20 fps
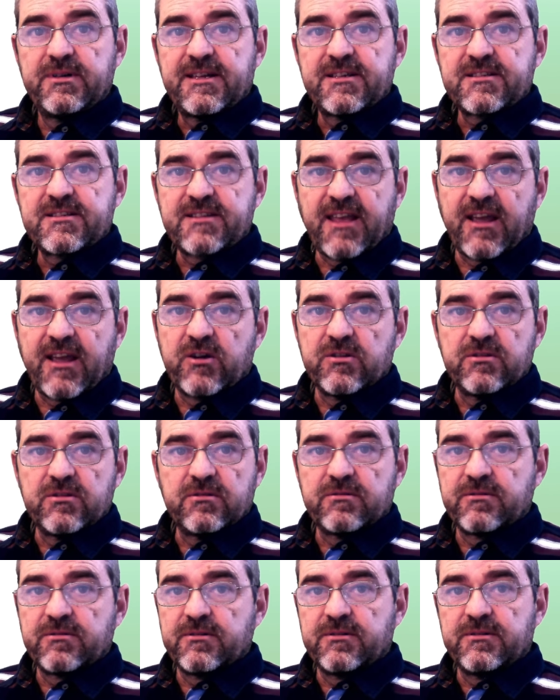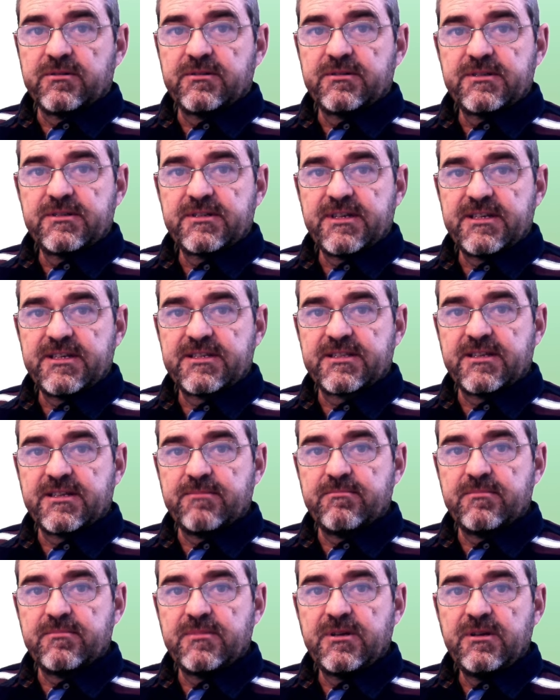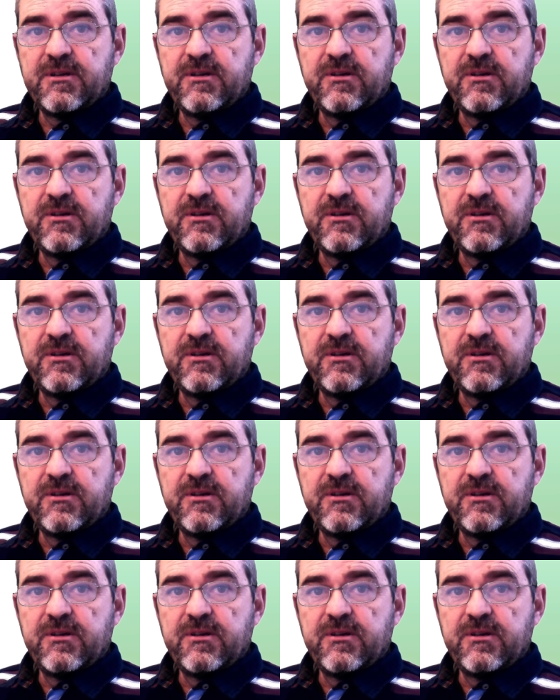second order system